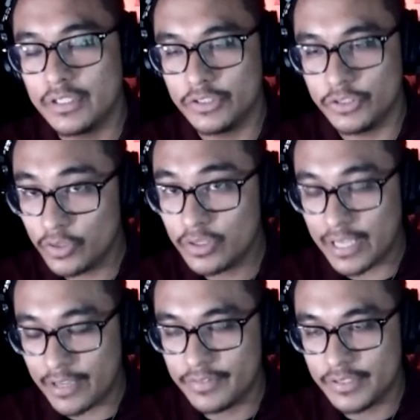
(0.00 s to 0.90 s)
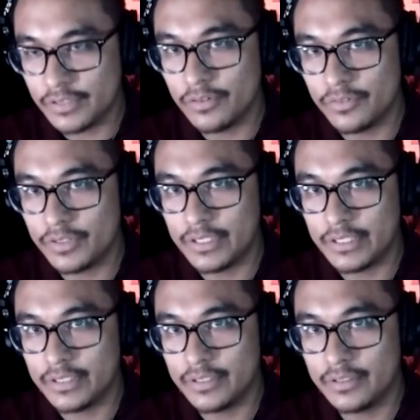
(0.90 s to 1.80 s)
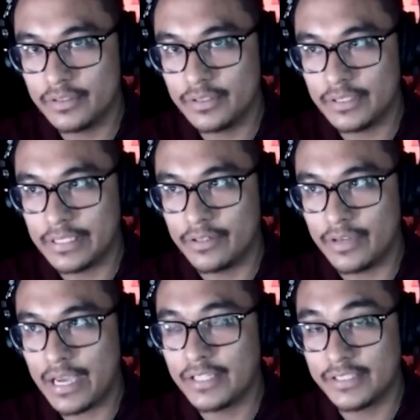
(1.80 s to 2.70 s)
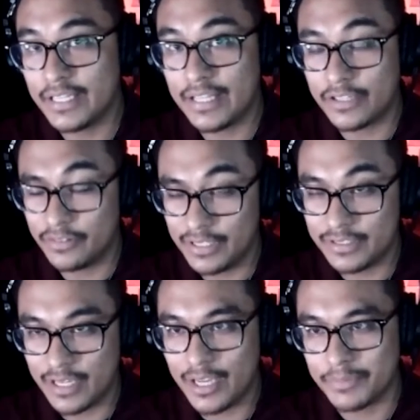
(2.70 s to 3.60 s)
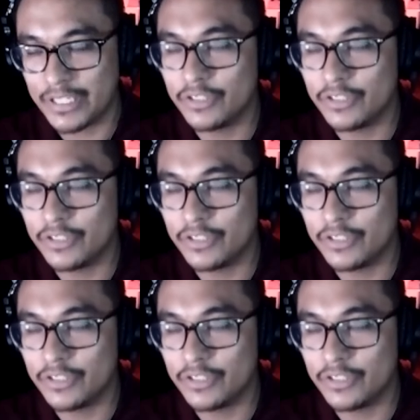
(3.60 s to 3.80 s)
Your life isn't over. I had to say that like 3 times,